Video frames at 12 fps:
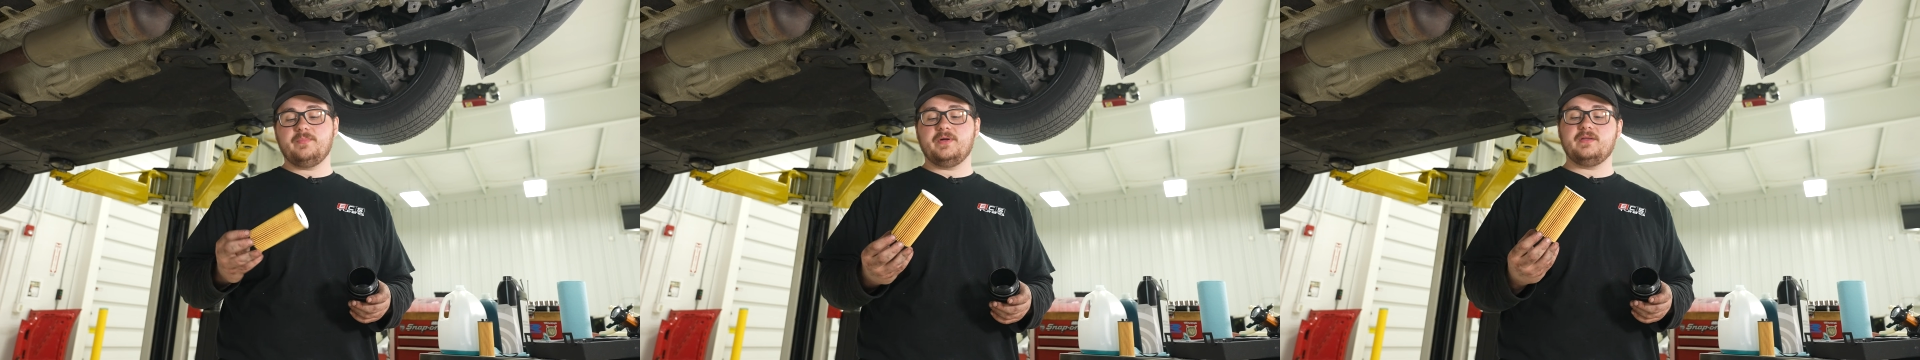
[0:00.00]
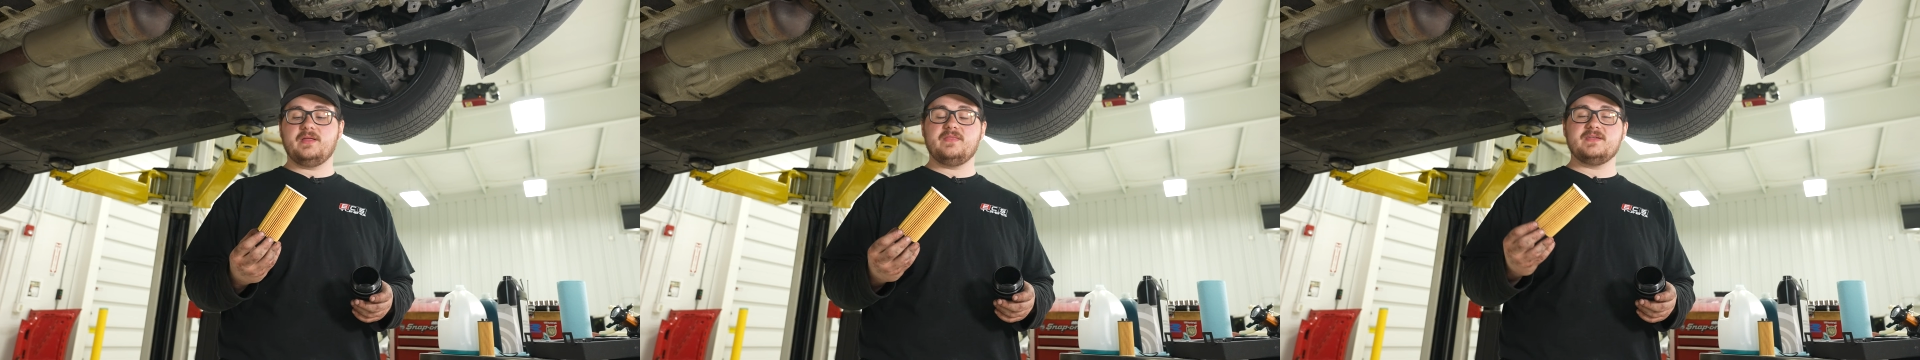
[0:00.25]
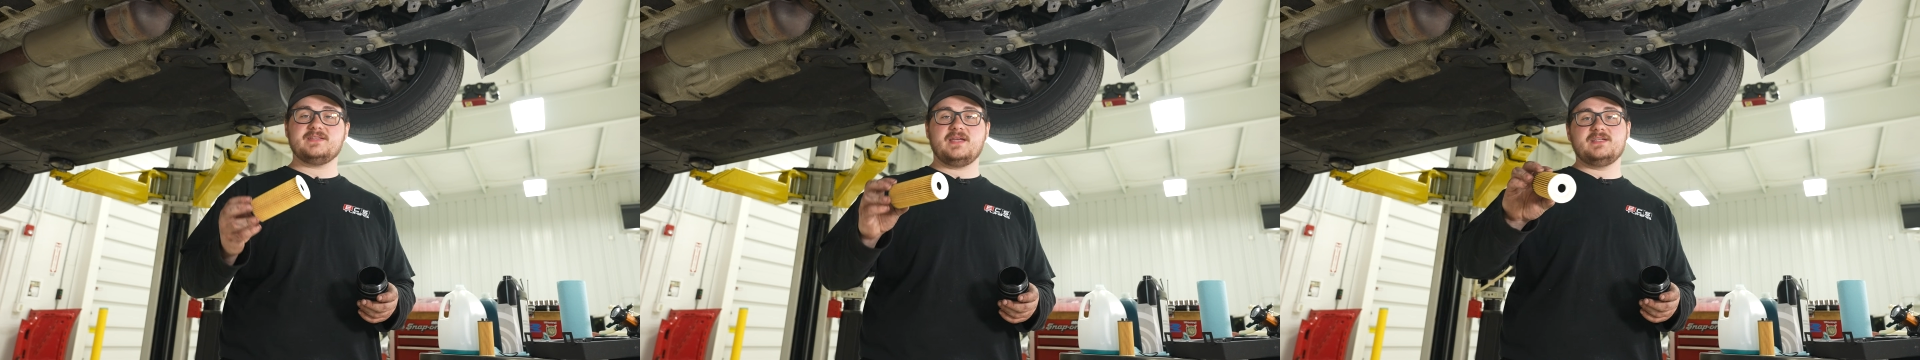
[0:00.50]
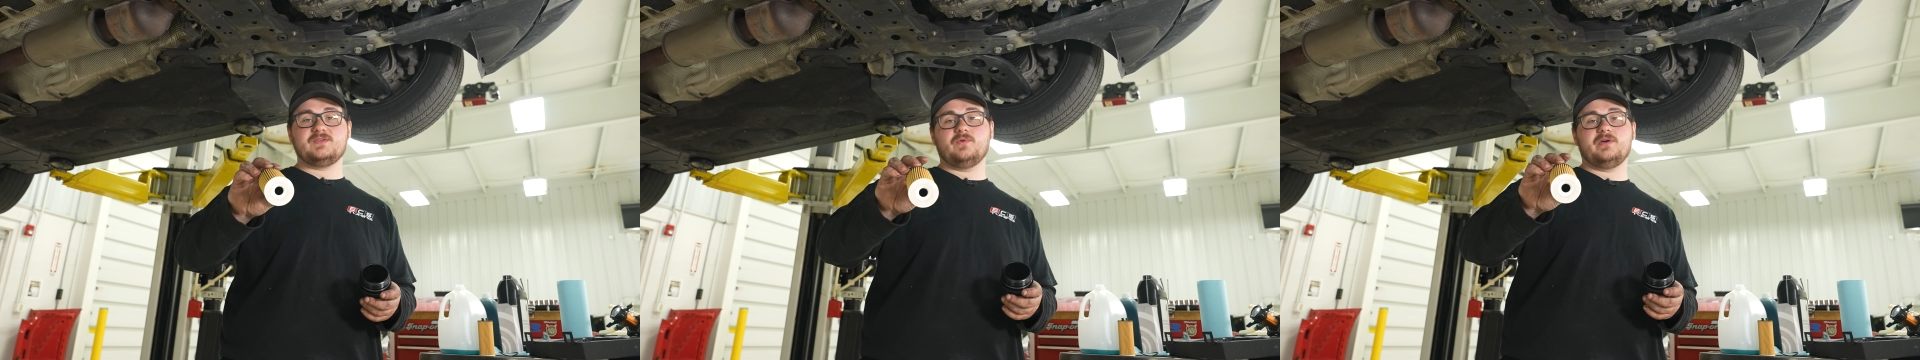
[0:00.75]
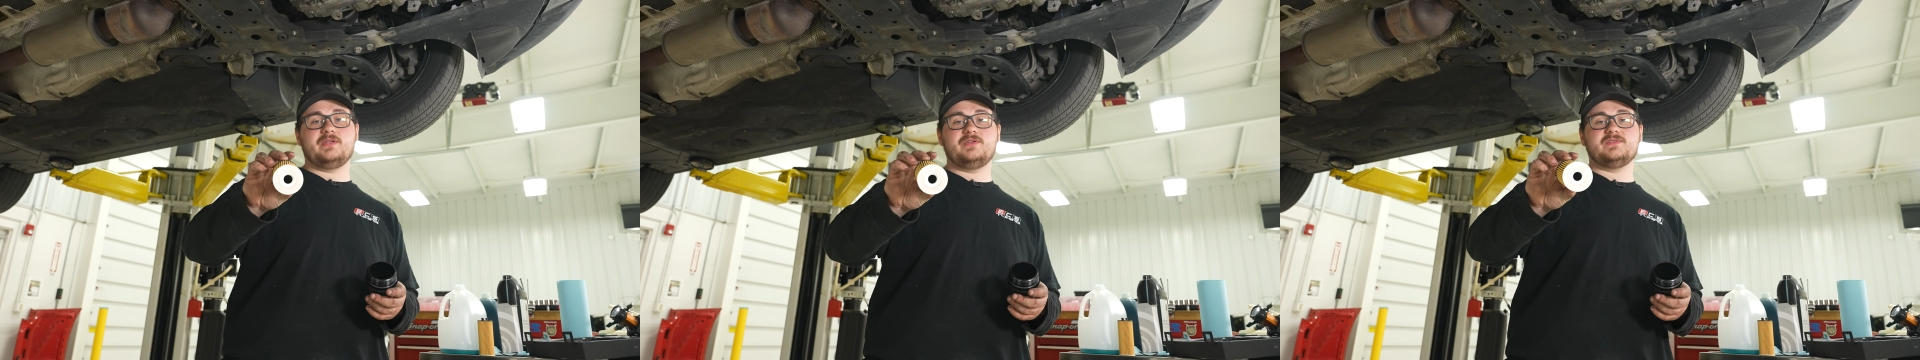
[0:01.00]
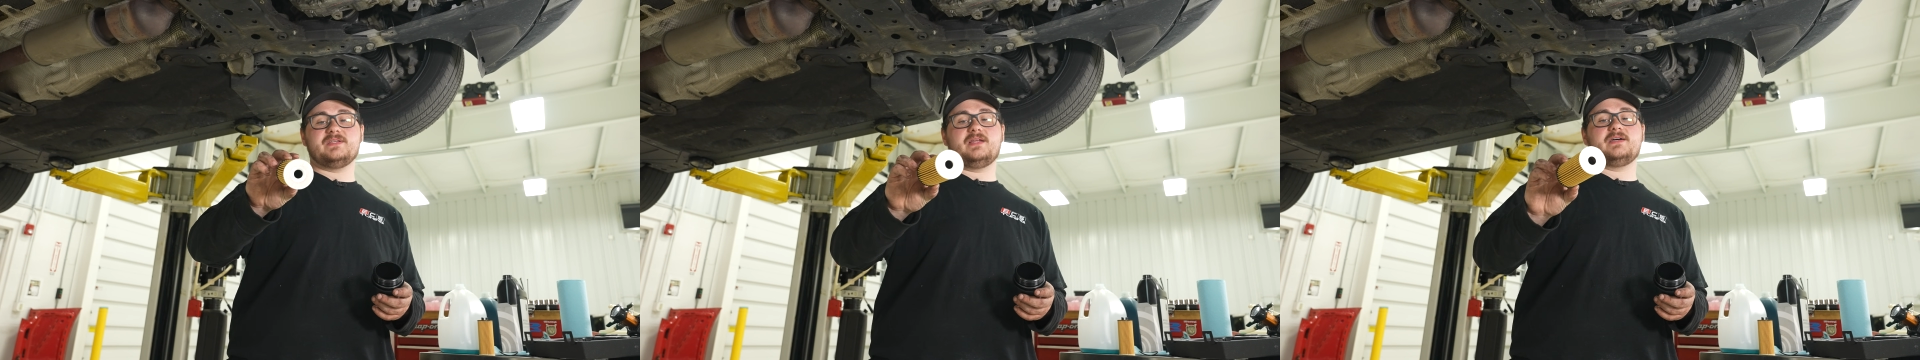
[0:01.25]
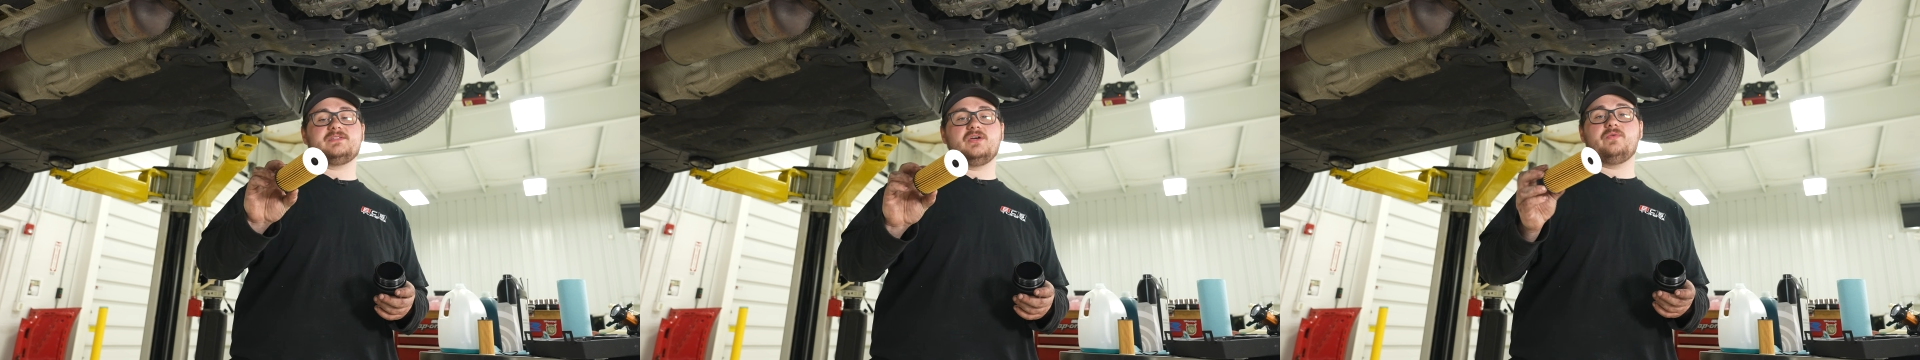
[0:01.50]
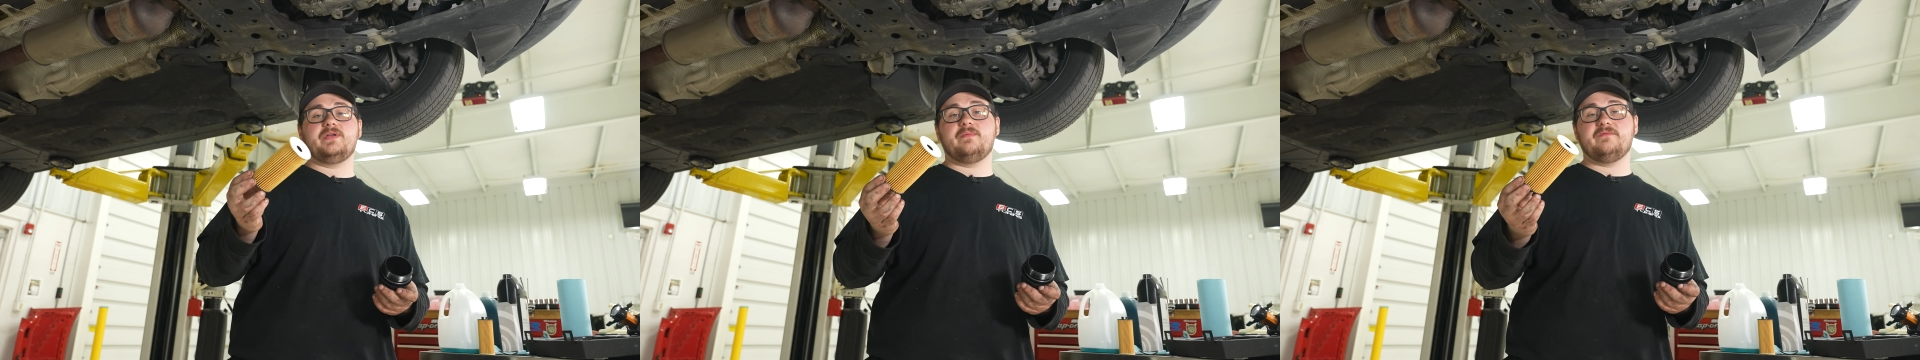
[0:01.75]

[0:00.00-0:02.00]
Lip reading: but in this case, we're going to use a nice OEM